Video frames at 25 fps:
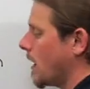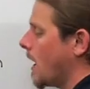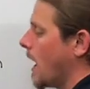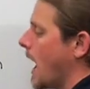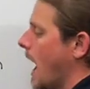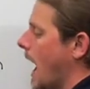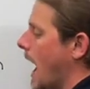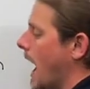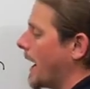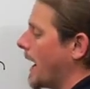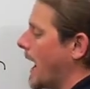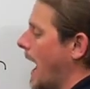
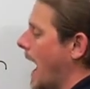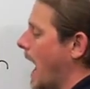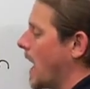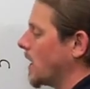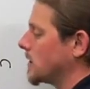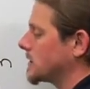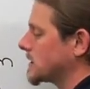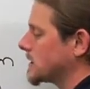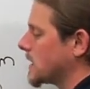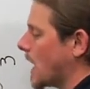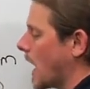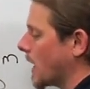and
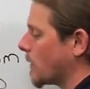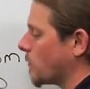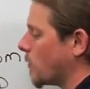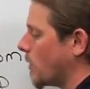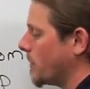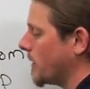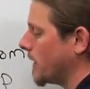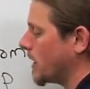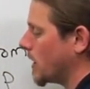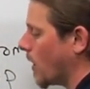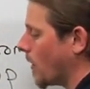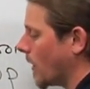outside will
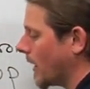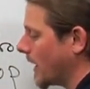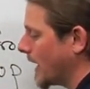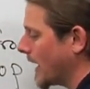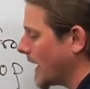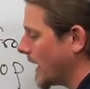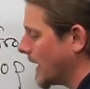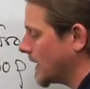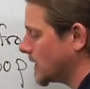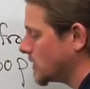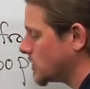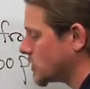be going
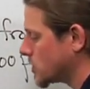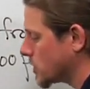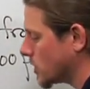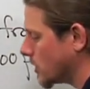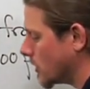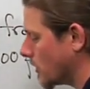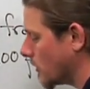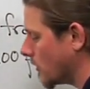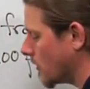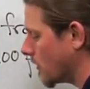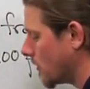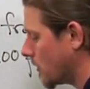
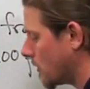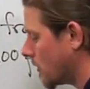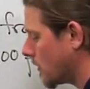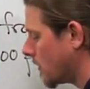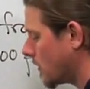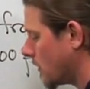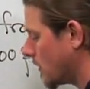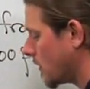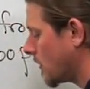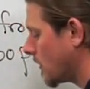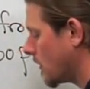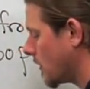into
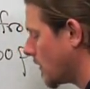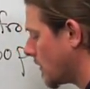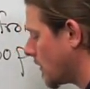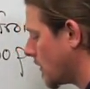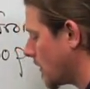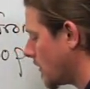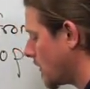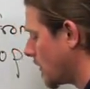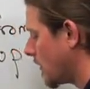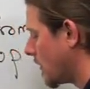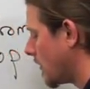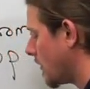
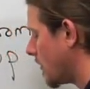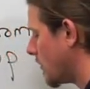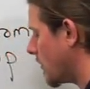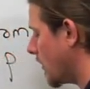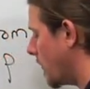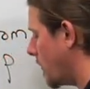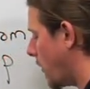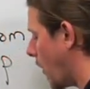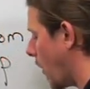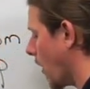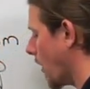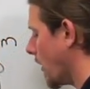the
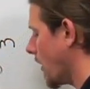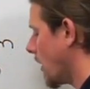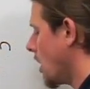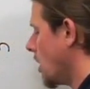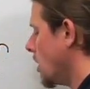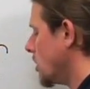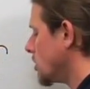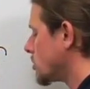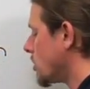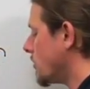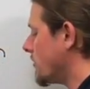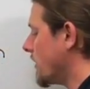board.
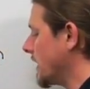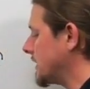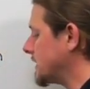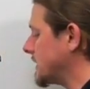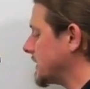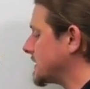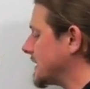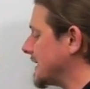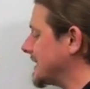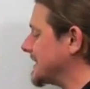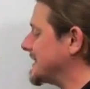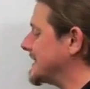So this
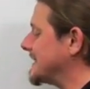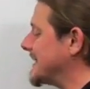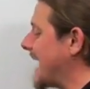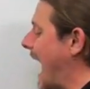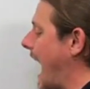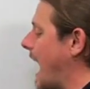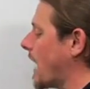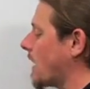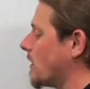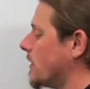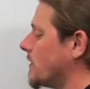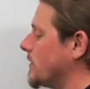is
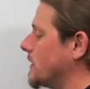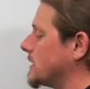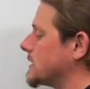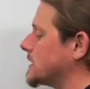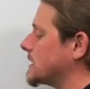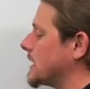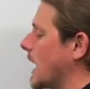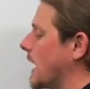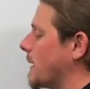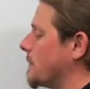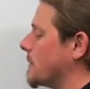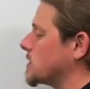exactly the
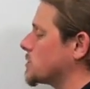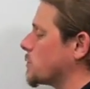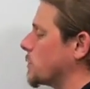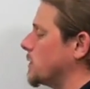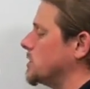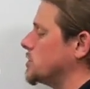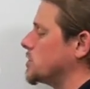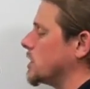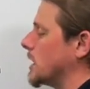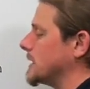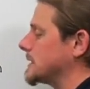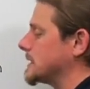same as we
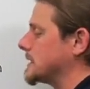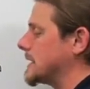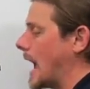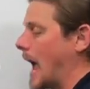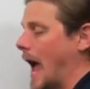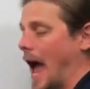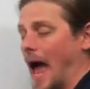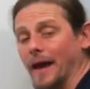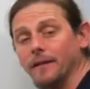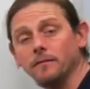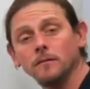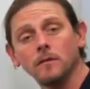just
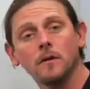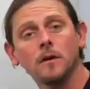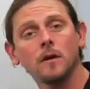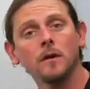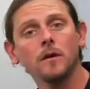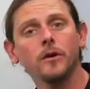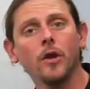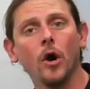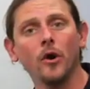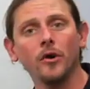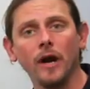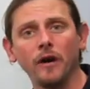had.
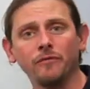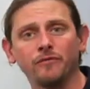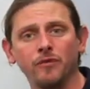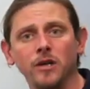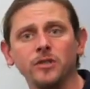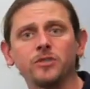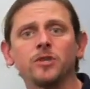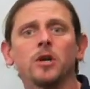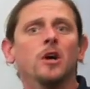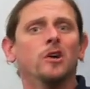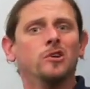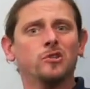No
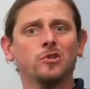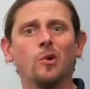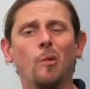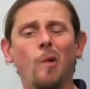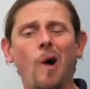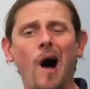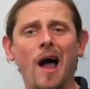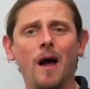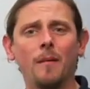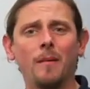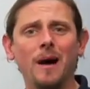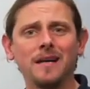difference. So
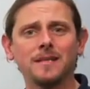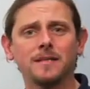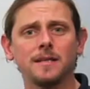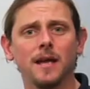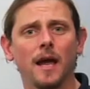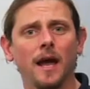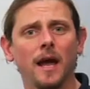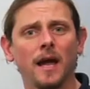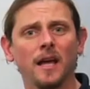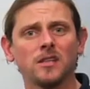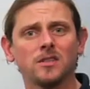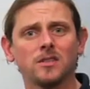why am I
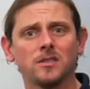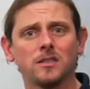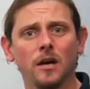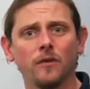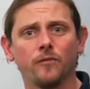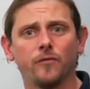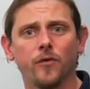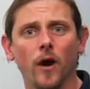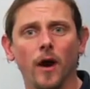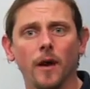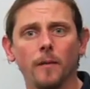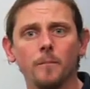saying it's
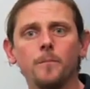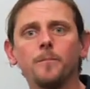different?